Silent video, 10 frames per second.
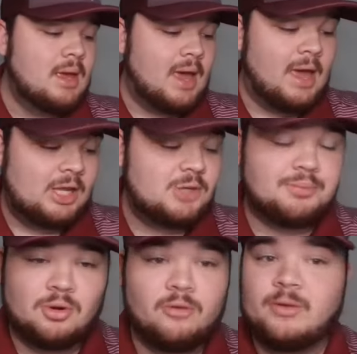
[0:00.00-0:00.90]
And he's
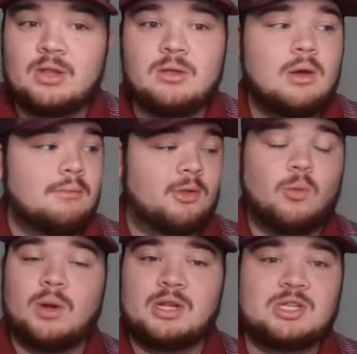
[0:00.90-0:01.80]
proven with
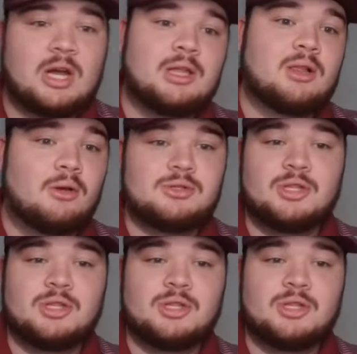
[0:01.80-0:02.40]
what he's done closing